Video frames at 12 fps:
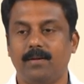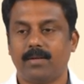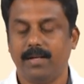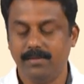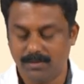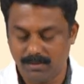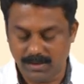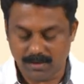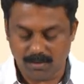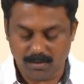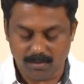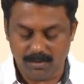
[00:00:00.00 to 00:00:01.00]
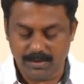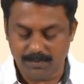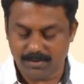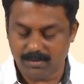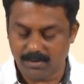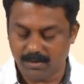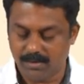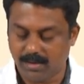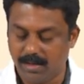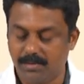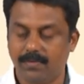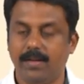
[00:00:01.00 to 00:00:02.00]
Okay. So, the control DIPS
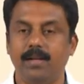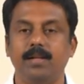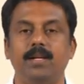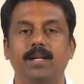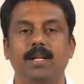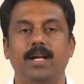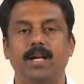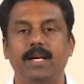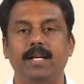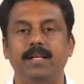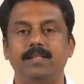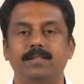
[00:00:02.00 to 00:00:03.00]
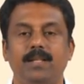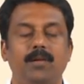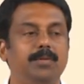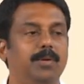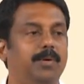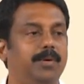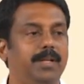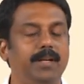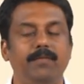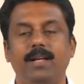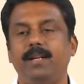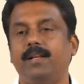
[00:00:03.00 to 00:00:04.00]
transfer it is now known
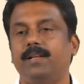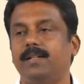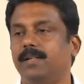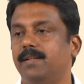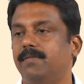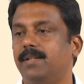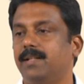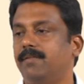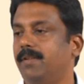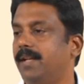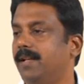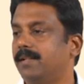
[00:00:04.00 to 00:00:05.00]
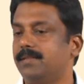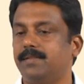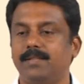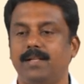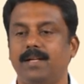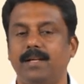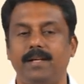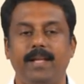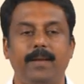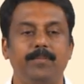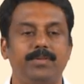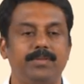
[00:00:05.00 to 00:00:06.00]
in various, various uh,
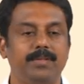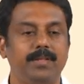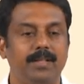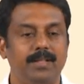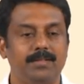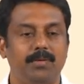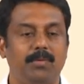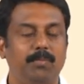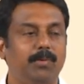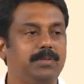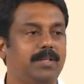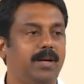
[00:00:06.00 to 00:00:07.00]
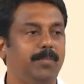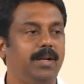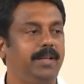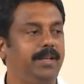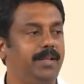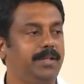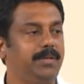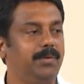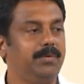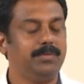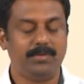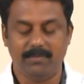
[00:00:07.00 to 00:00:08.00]
names. So, most commonly
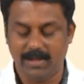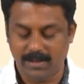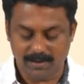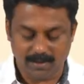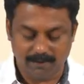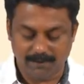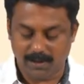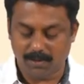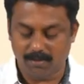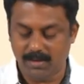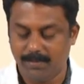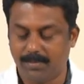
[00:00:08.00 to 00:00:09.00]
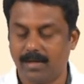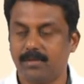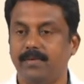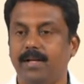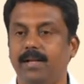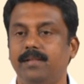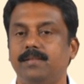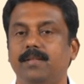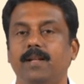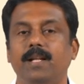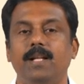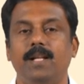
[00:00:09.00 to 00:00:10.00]
used variant of control dip transfer is
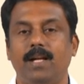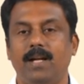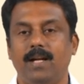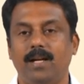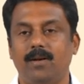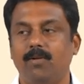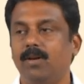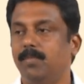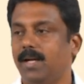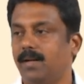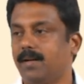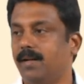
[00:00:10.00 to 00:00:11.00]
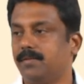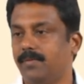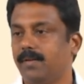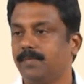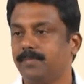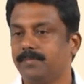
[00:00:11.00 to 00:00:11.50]
uh, cold metal transfer.